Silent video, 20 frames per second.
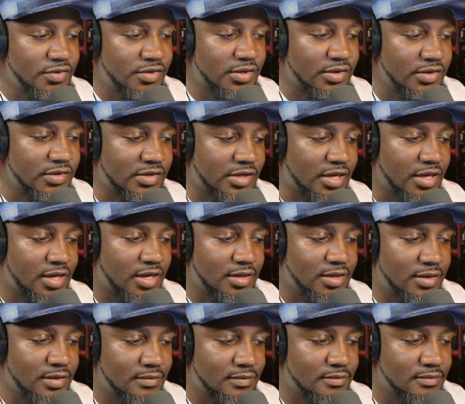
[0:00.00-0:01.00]
to move this to the
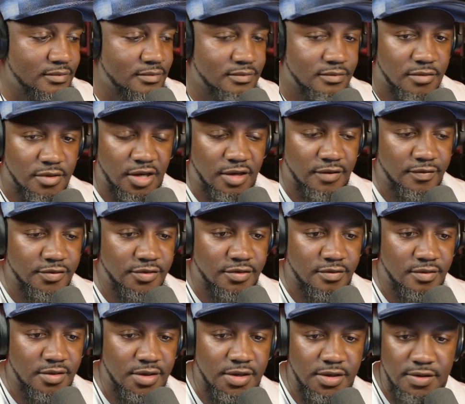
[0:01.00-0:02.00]
side
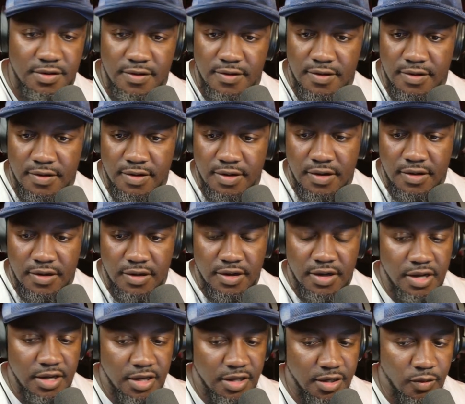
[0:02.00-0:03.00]
off screen.
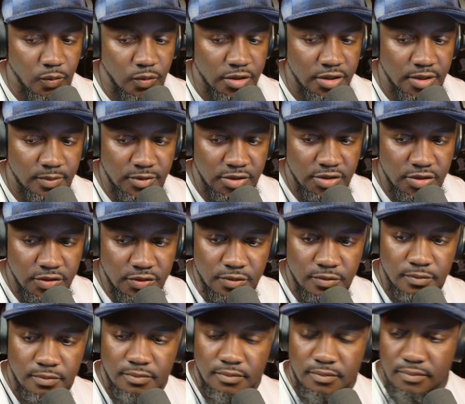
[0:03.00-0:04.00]
And what I'm going
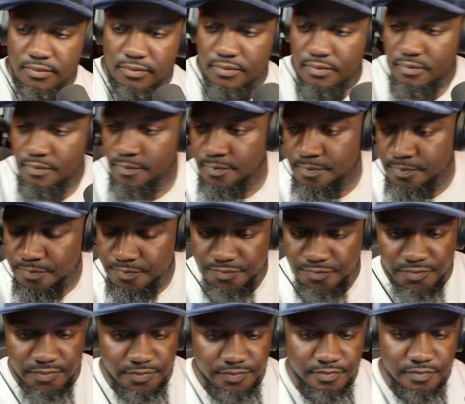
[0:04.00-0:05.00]
to
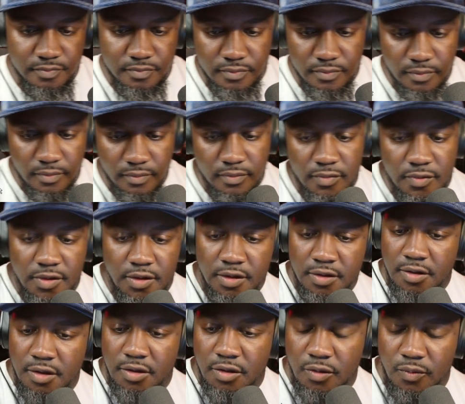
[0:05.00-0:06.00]
do,
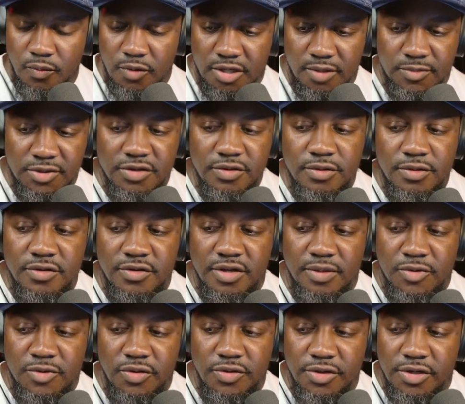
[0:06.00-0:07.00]
what I'm going to
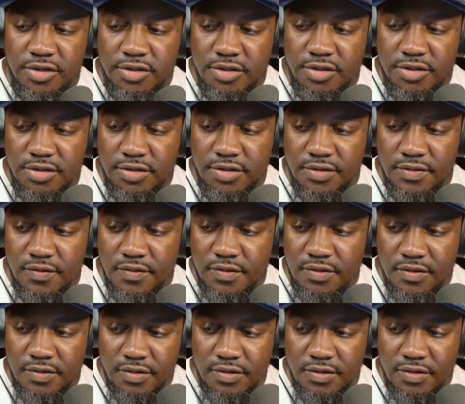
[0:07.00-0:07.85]
do is I'm going to,